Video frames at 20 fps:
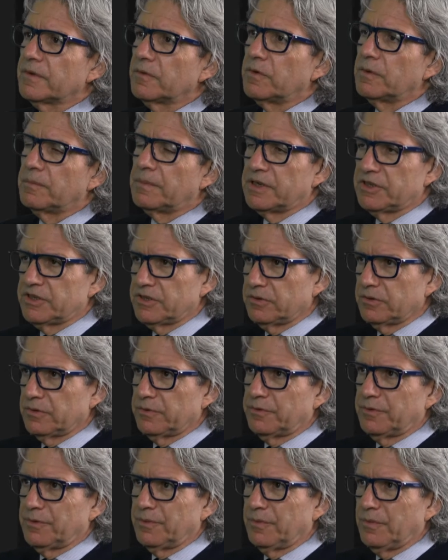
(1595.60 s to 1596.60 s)
What might you
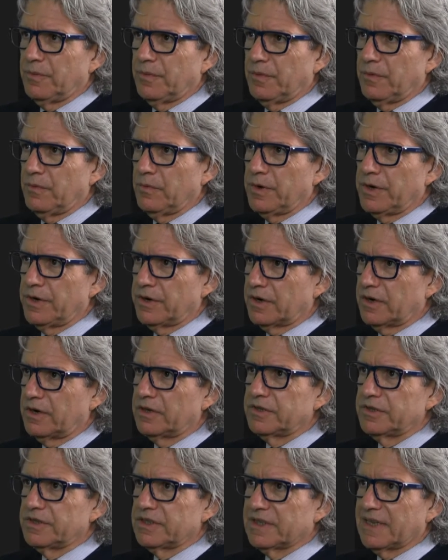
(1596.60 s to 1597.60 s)
learn from where your
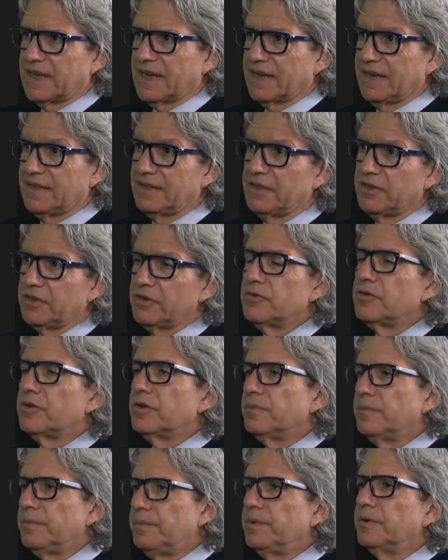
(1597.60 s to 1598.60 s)
country is lacking that you can